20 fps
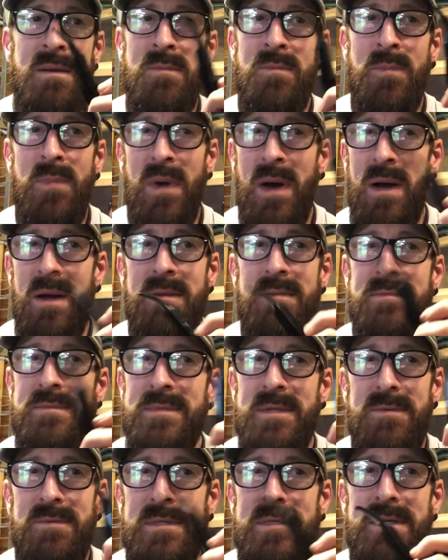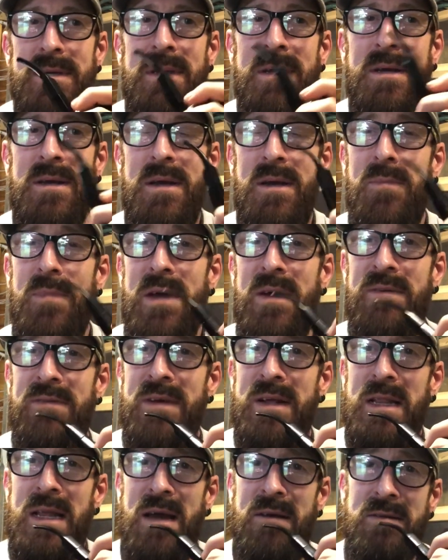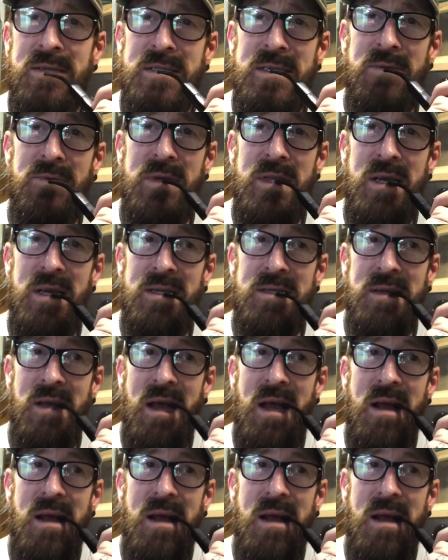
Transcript: but there was a bit of hilarity with it,